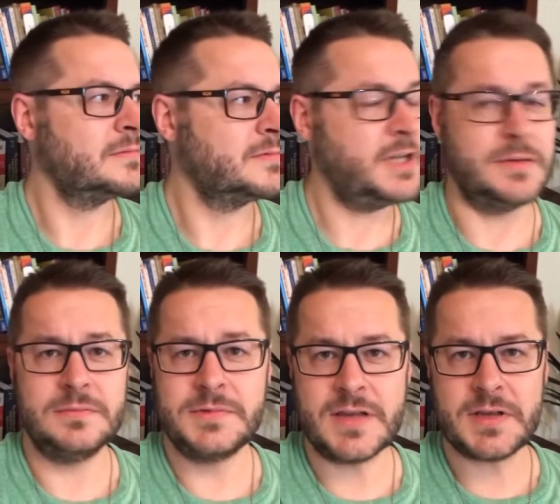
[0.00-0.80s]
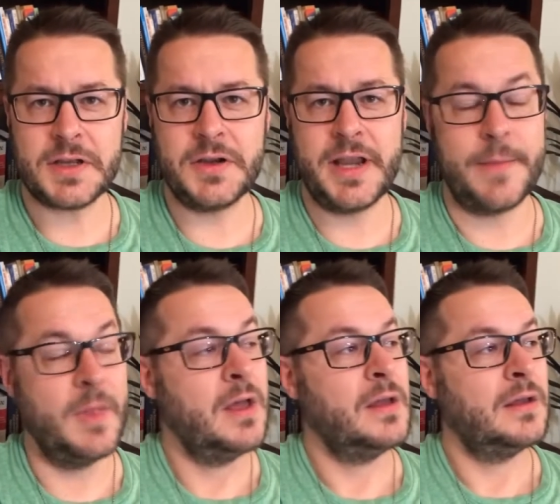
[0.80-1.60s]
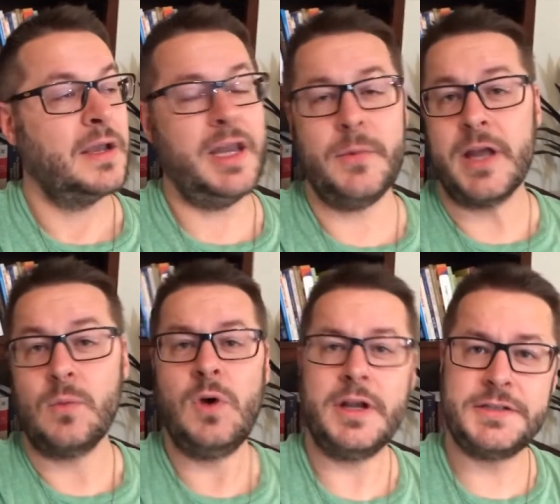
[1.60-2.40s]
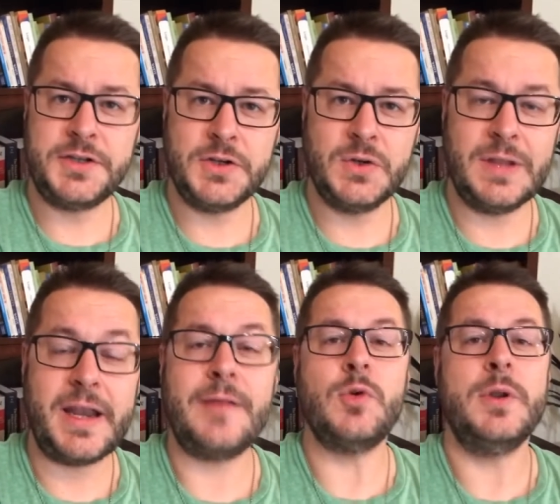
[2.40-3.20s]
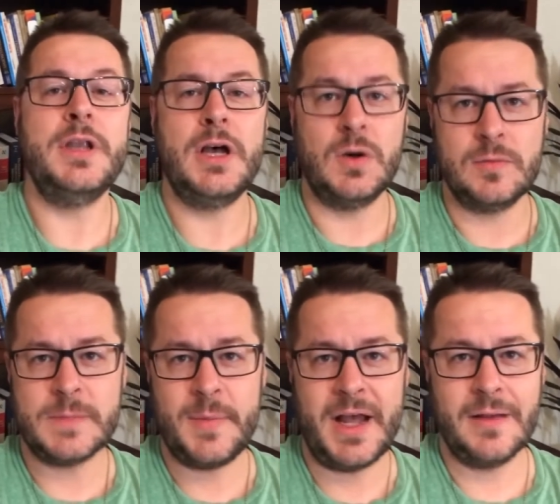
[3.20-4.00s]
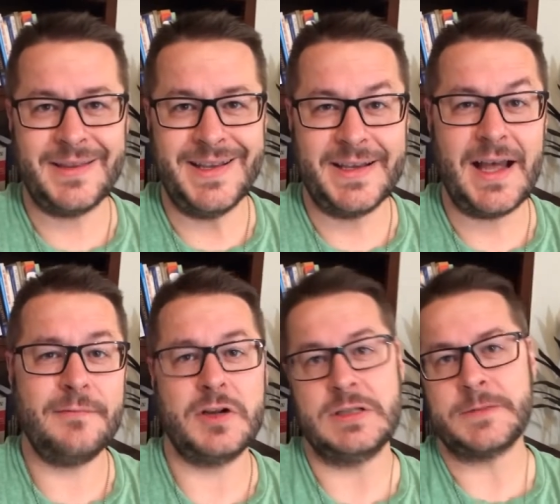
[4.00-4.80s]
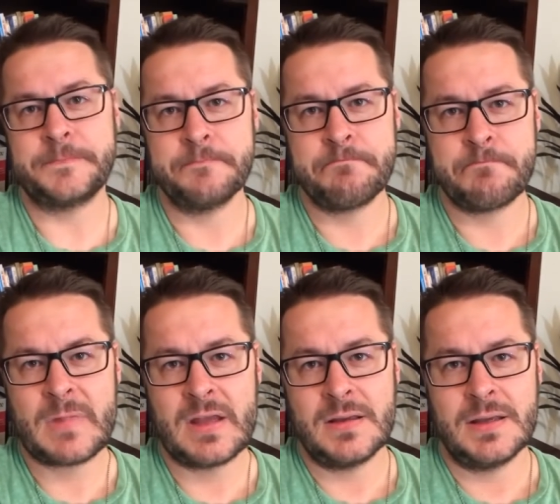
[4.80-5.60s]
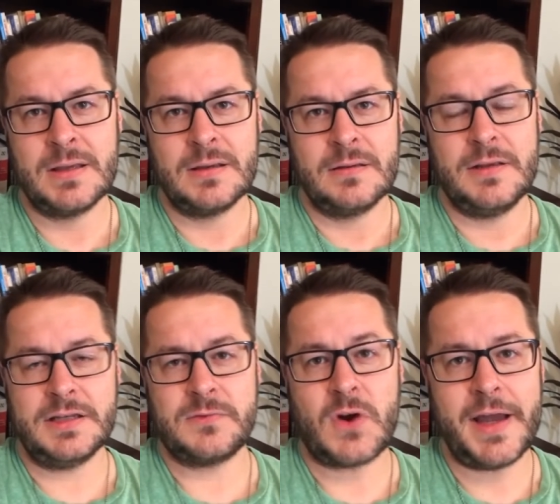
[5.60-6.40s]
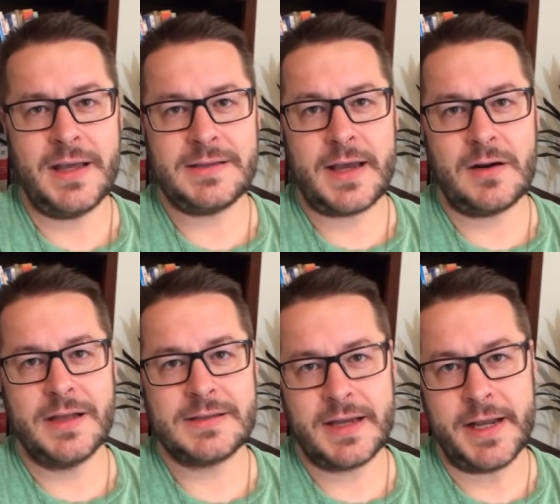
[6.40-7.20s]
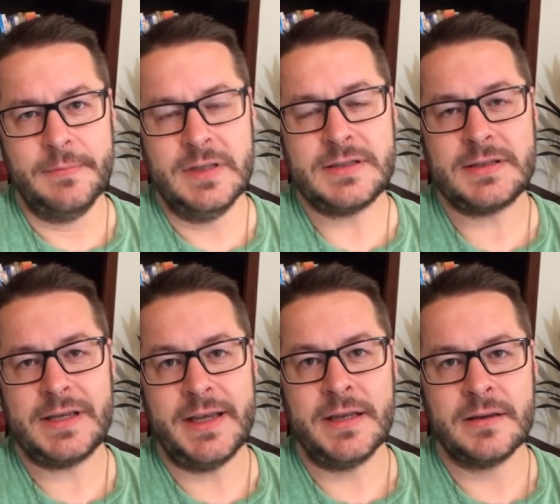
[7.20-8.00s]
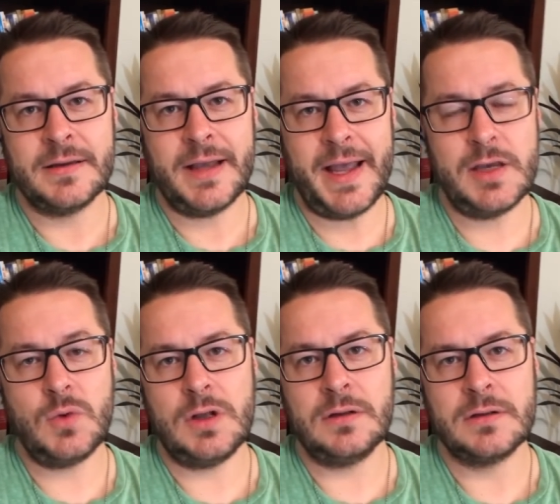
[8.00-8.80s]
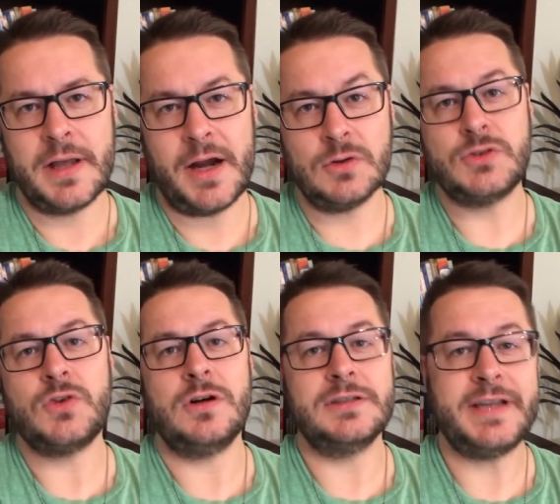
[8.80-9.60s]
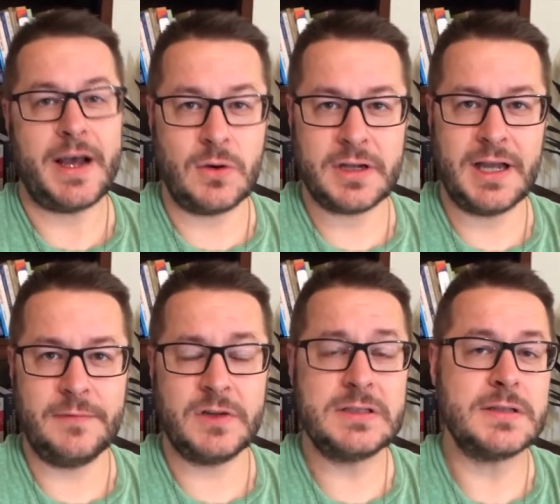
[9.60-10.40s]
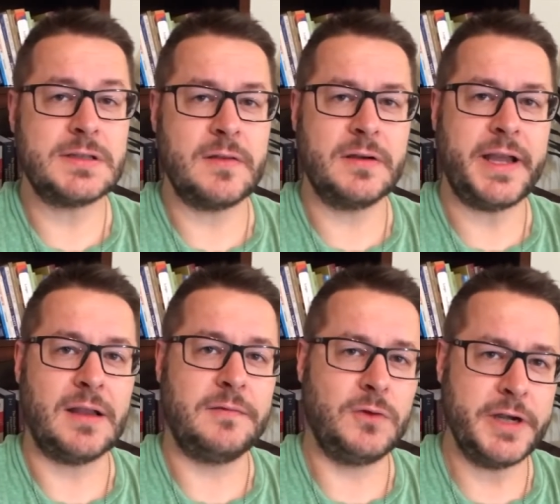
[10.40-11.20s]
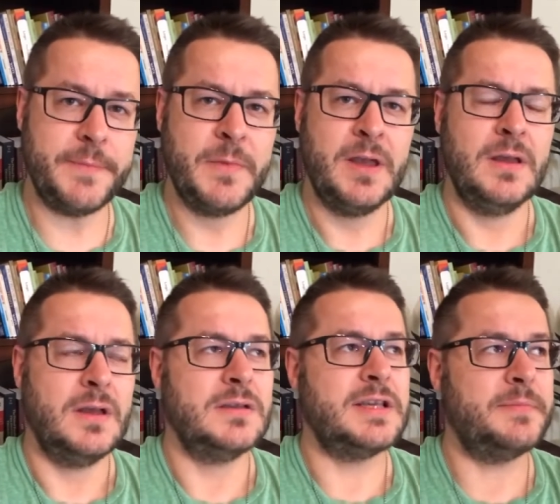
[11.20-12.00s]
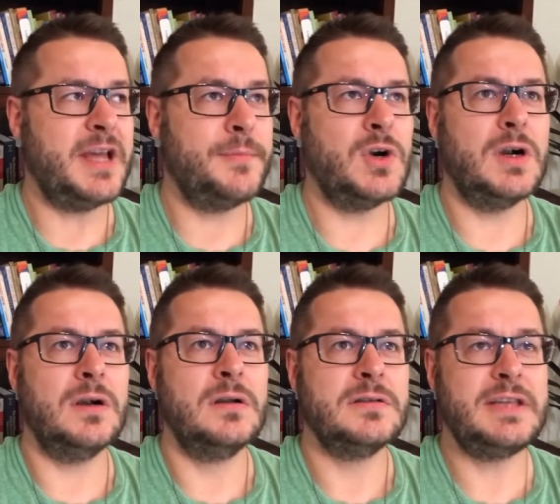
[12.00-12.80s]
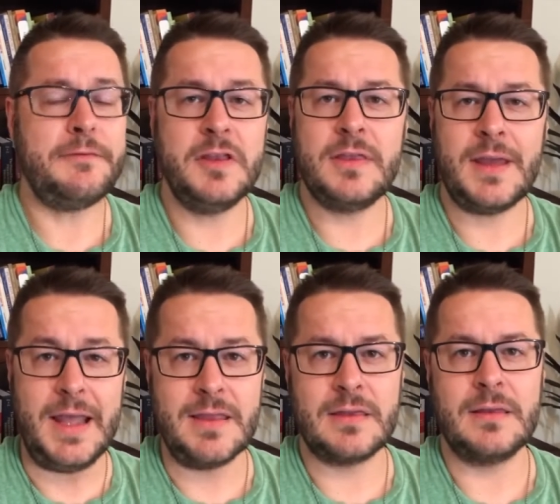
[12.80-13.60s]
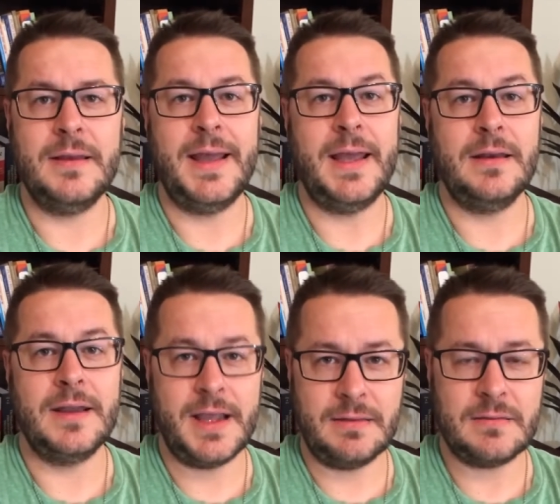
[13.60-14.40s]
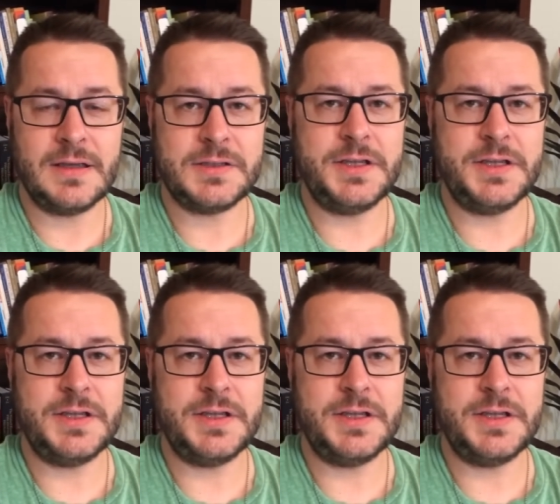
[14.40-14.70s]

So, sounds like a good name. Anyway, wanted to let everyone know about the conference this Friday, Saturday, and Sunday. This is the annual Our Strong Tower Conference in Southern California, September 7th, 8th, and 9th this